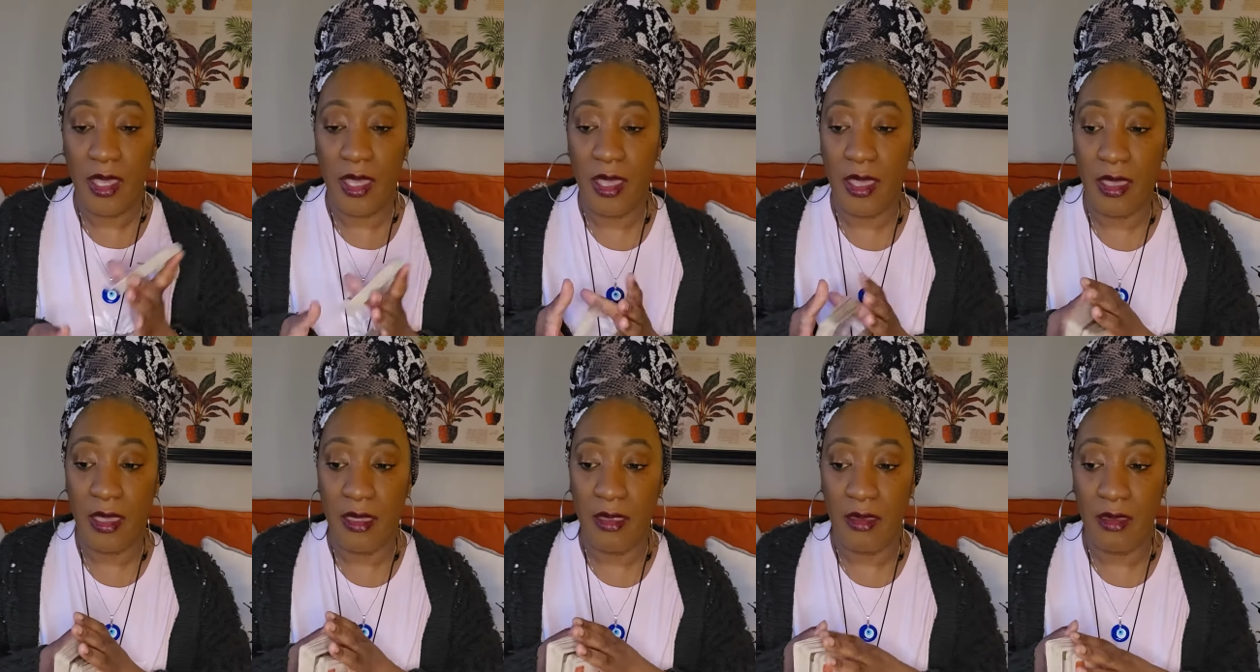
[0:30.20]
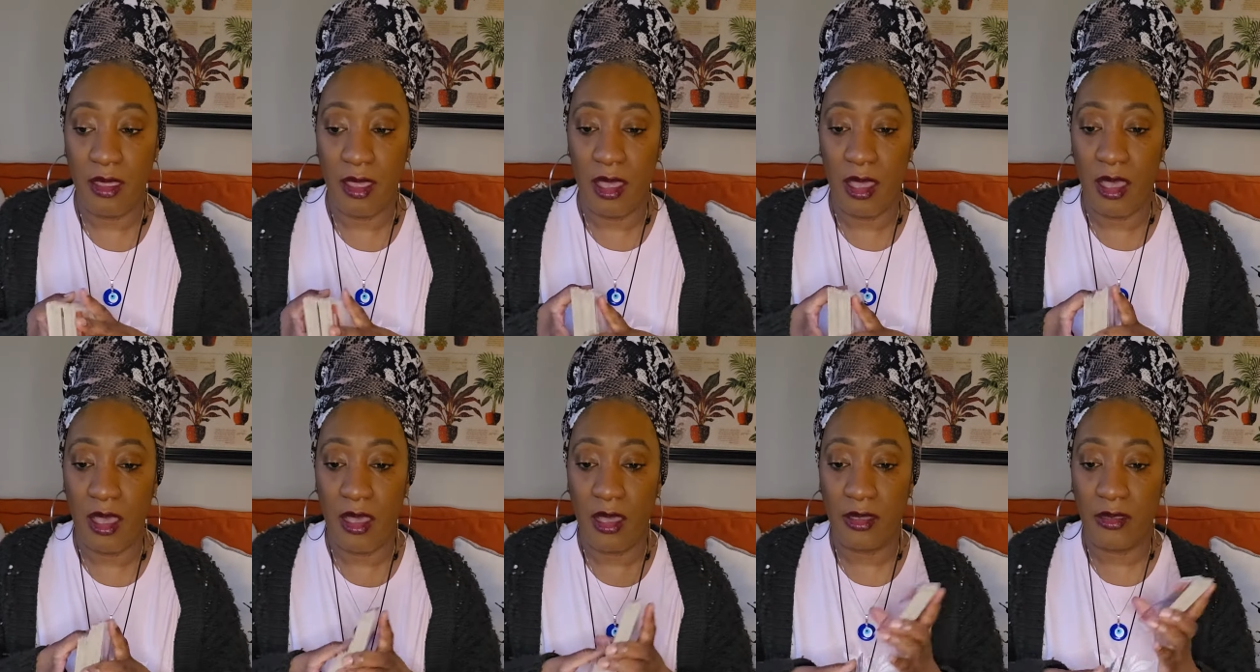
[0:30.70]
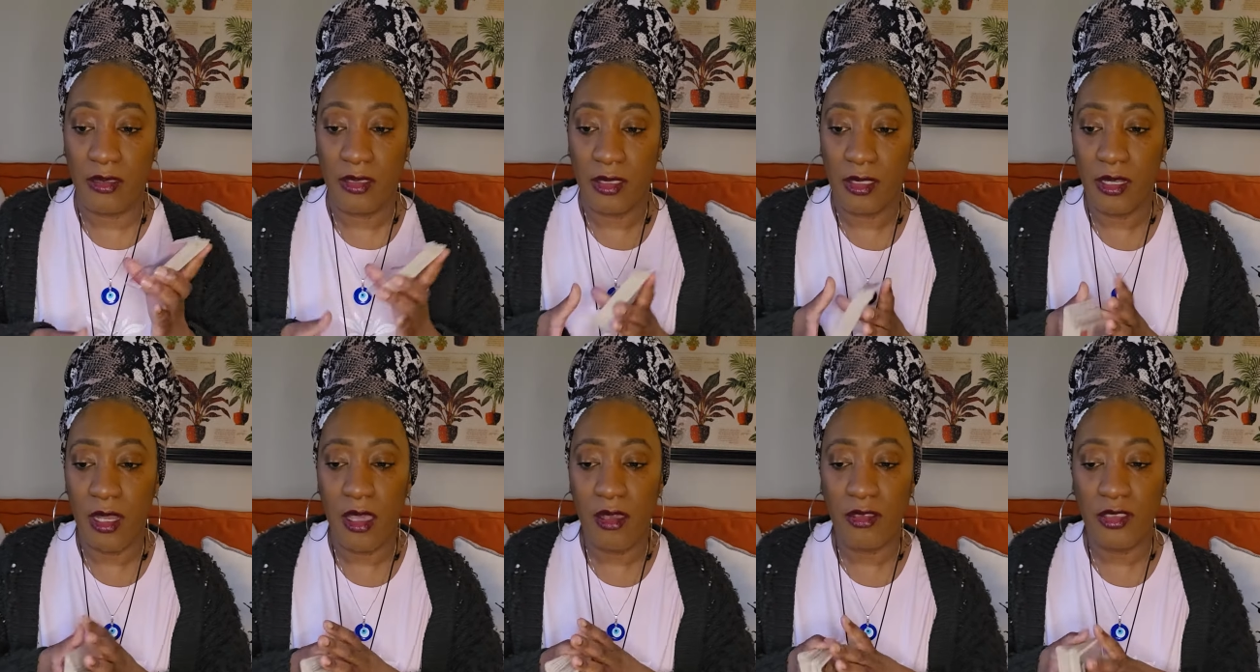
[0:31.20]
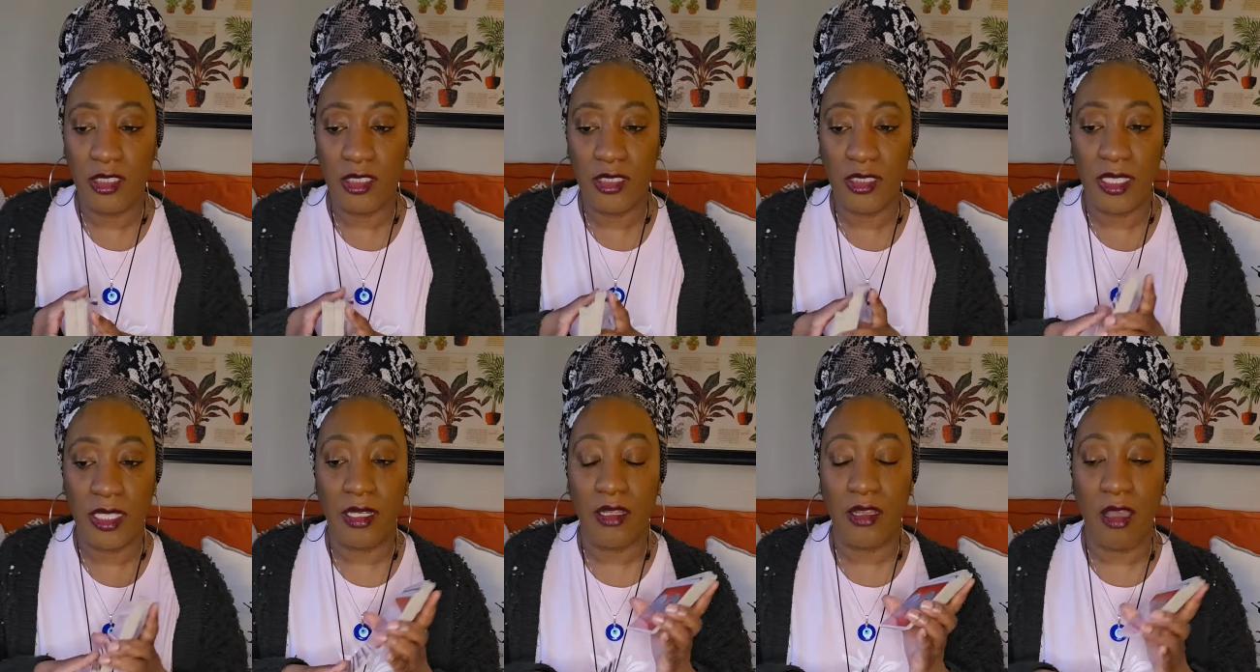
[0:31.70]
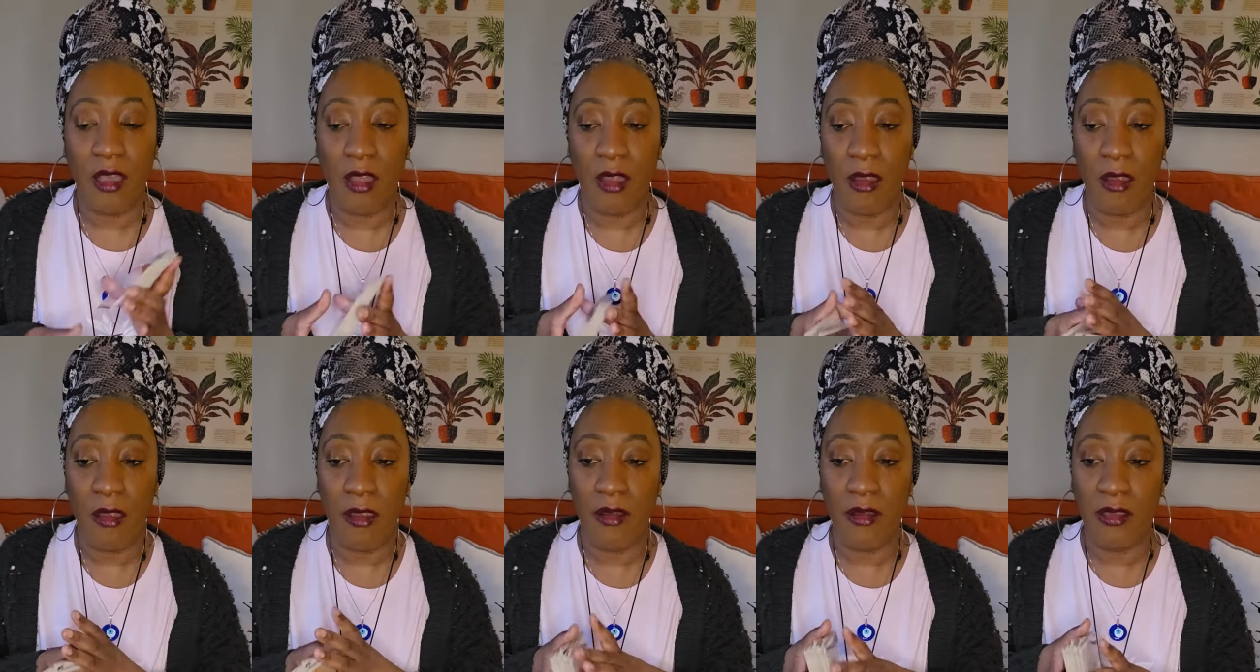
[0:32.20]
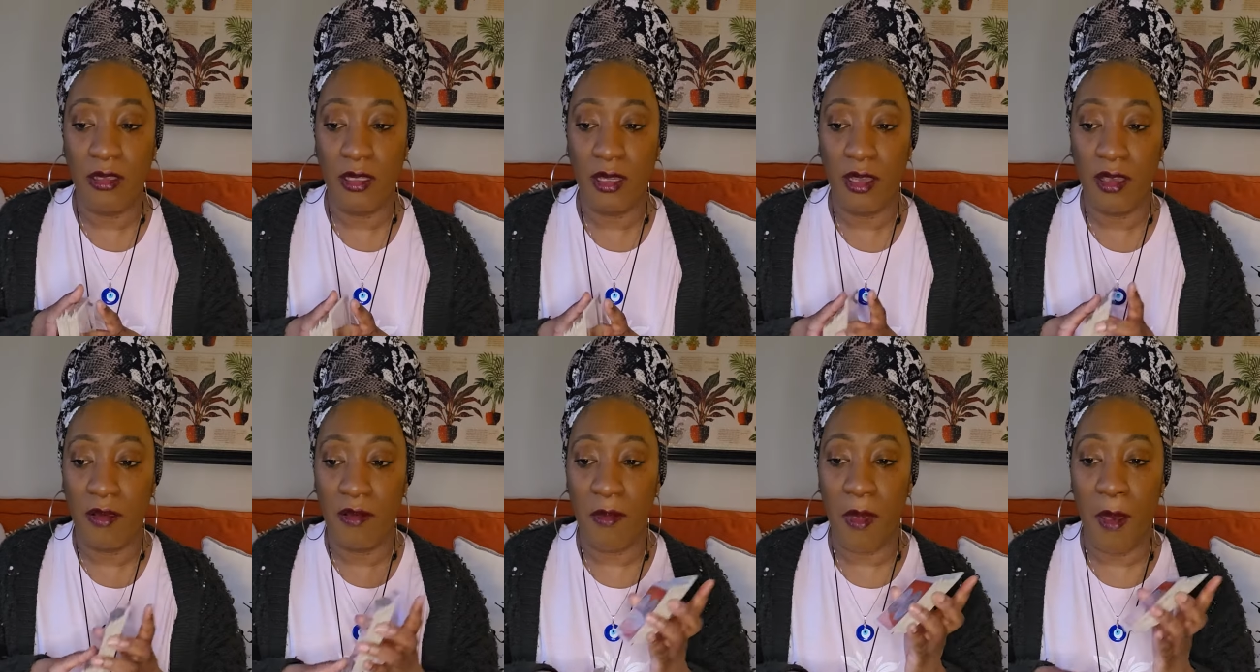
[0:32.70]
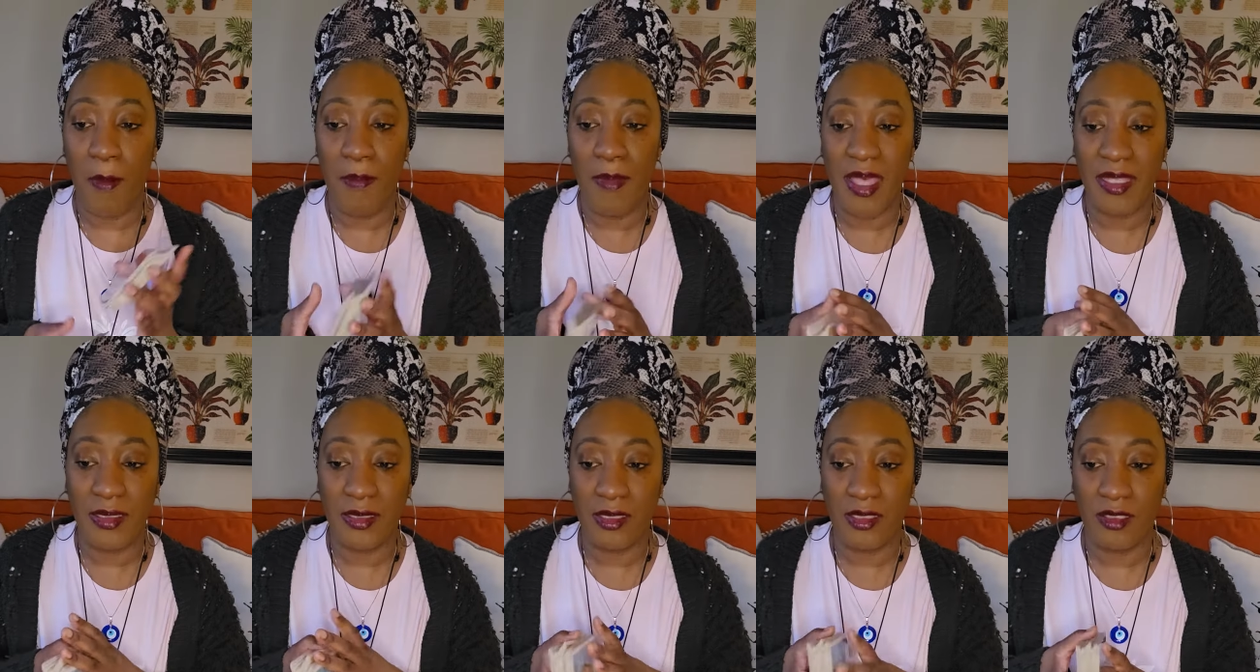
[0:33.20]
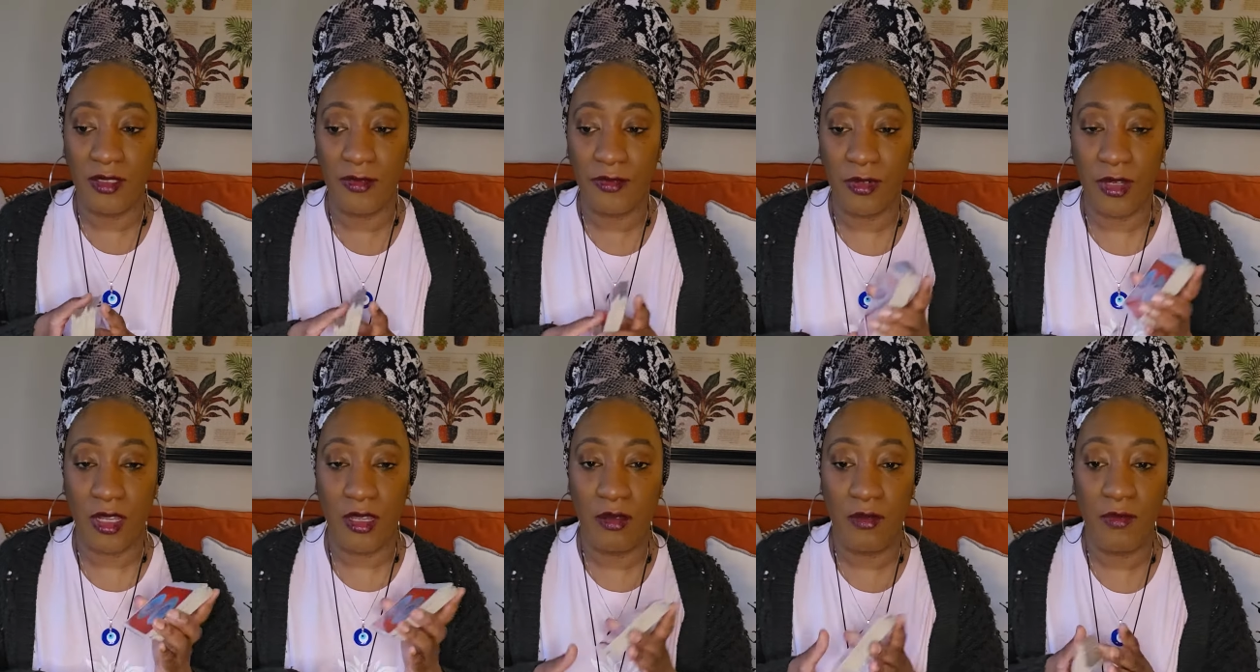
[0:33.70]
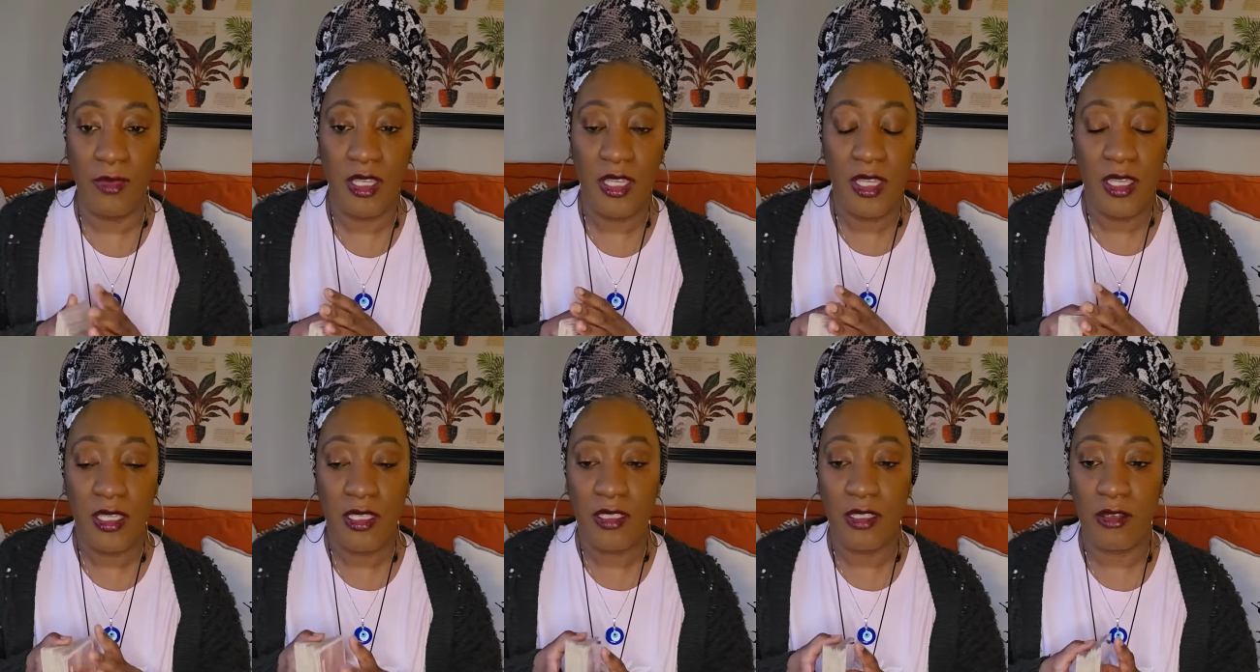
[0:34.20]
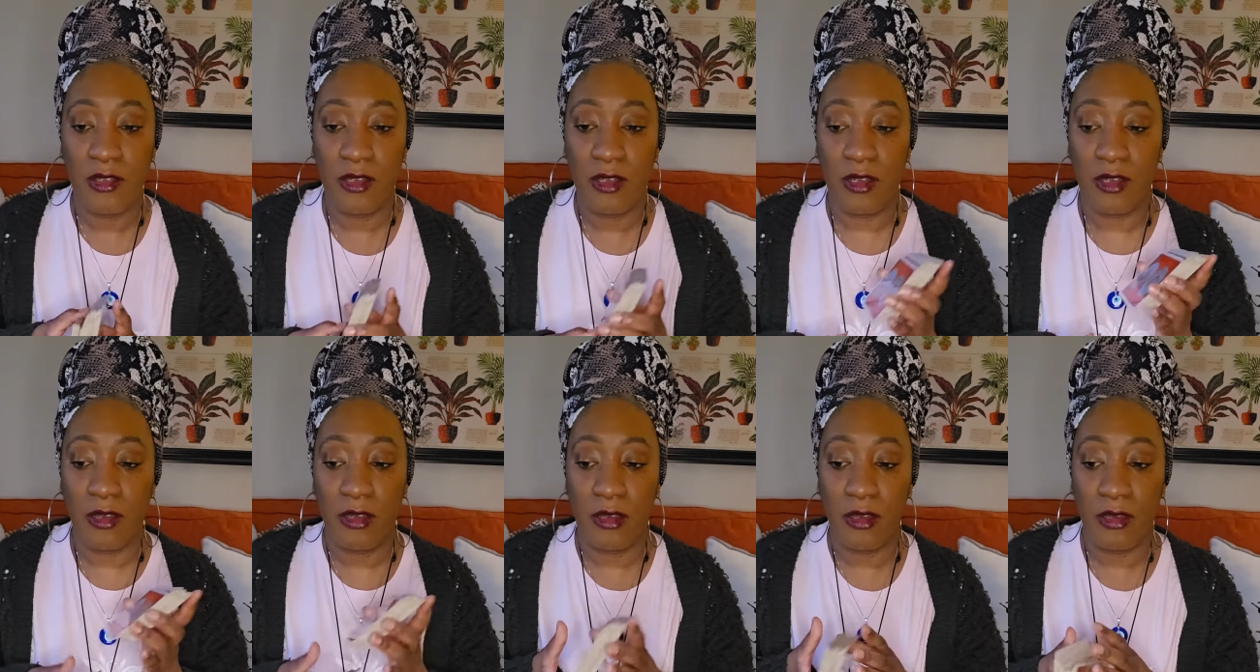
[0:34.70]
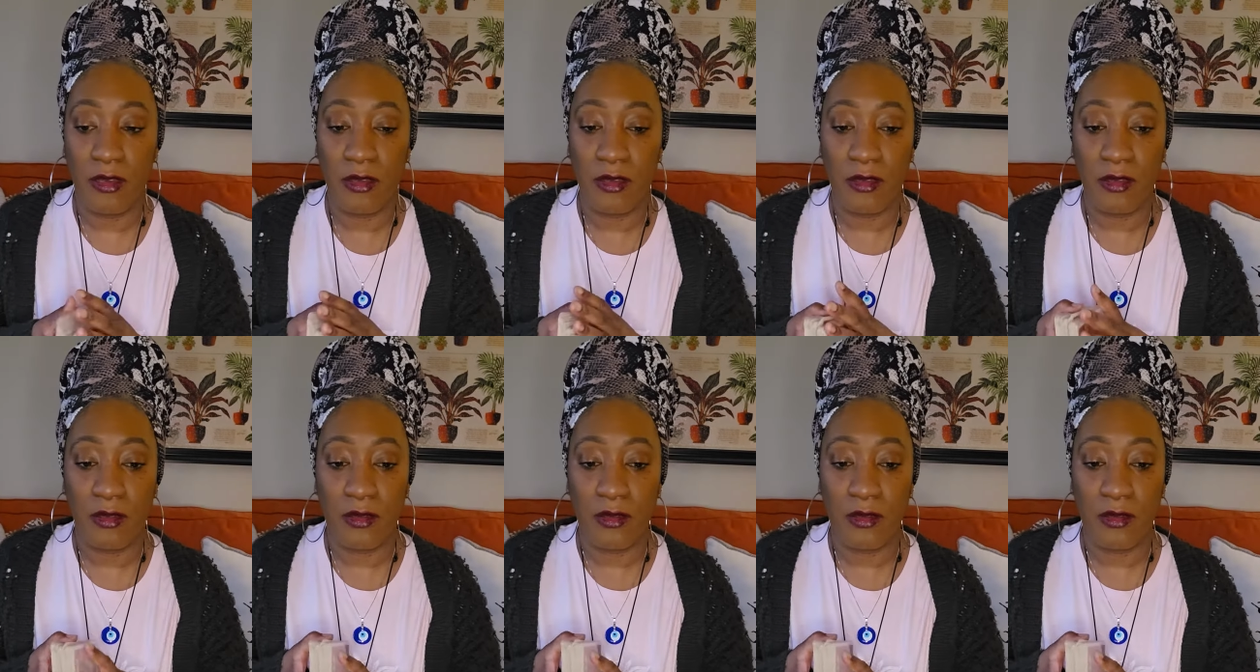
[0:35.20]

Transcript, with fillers: and, uh, you know, just get a card, uh, a message from your